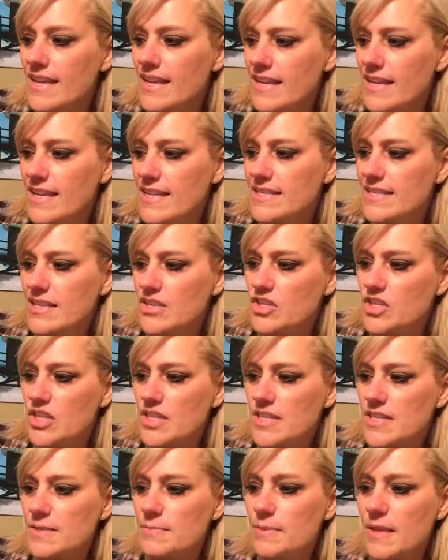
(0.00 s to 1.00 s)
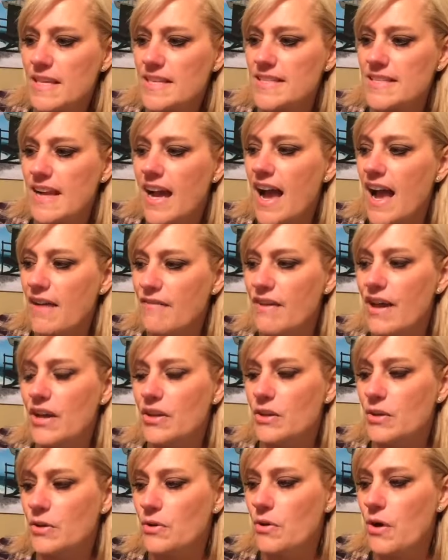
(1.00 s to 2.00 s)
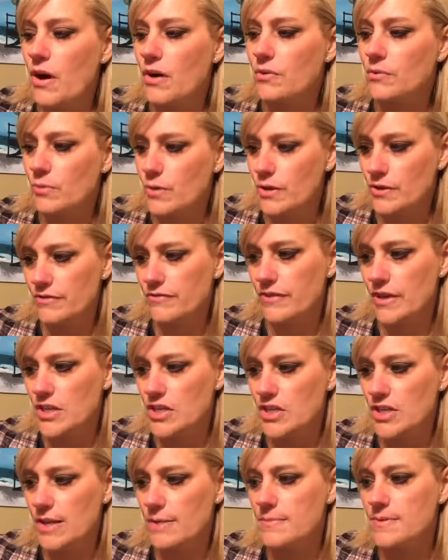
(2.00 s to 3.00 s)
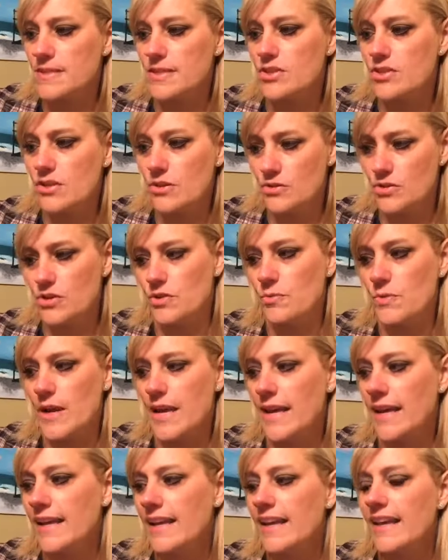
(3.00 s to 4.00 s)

says Jesus placed a high value on real friendships, and so should we.